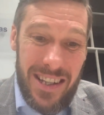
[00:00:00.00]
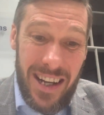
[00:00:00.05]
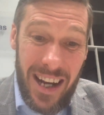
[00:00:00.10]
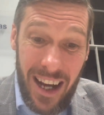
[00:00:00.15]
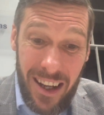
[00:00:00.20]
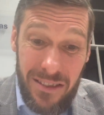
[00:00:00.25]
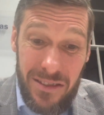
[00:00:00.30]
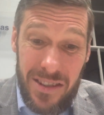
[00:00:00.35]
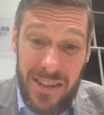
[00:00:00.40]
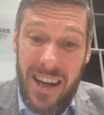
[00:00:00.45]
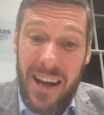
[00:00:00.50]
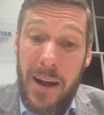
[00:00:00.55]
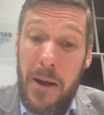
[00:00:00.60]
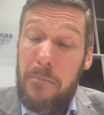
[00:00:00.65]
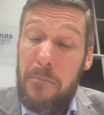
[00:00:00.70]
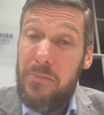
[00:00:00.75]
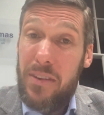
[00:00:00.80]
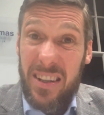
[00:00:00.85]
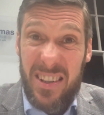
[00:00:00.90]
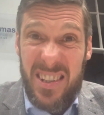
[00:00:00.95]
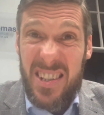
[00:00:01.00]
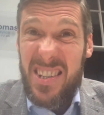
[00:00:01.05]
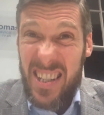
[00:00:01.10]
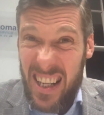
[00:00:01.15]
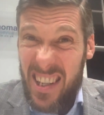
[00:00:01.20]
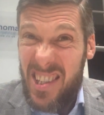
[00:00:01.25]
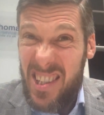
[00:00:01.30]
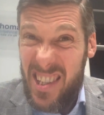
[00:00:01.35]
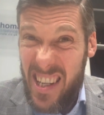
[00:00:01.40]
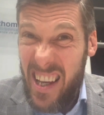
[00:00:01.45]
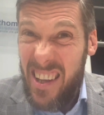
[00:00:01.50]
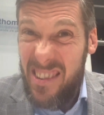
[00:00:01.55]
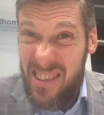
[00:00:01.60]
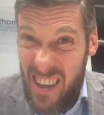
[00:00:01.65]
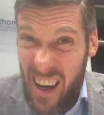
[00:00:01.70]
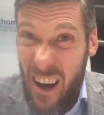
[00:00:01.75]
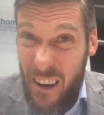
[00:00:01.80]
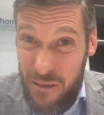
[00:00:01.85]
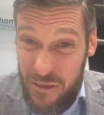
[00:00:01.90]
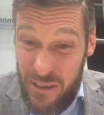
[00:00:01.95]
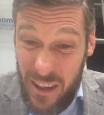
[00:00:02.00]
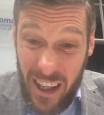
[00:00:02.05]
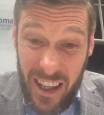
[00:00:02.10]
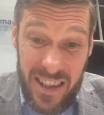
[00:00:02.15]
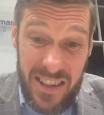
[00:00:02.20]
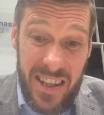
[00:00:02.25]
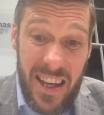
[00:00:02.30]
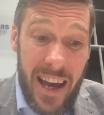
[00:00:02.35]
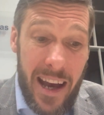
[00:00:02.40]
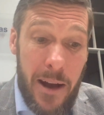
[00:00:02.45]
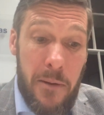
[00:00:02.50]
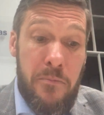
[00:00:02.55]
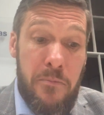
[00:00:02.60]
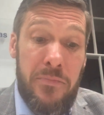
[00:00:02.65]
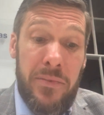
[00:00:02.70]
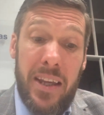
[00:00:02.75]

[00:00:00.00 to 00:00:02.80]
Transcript: Hunt that this is actually a daft idea